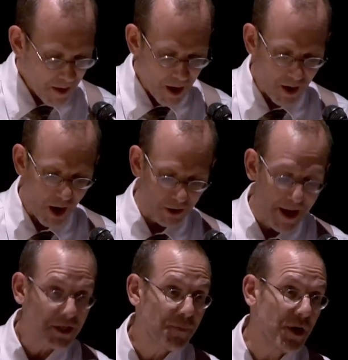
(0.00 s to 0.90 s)
Uh, our
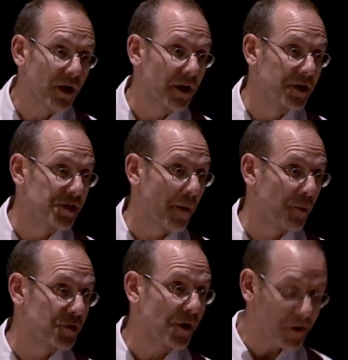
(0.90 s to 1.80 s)
last speaker is uh,
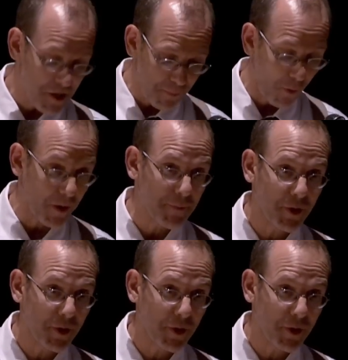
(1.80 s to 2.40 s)
particularly important